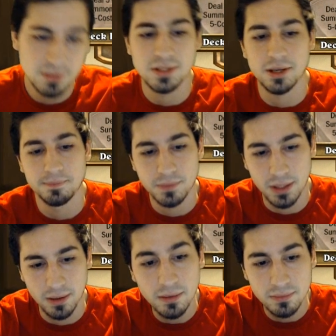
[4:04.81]
So,
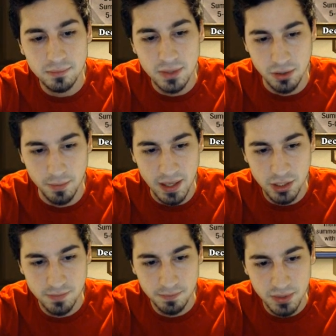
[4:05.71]
all right, let's go to
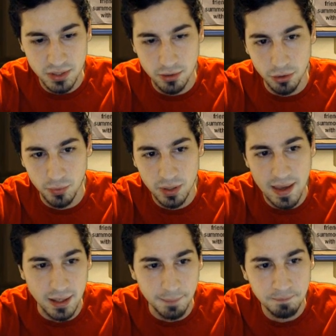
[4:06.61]
Mage. Let's go to 3
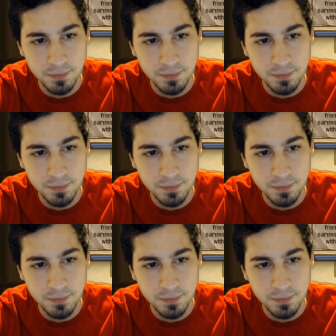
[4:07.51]
mana.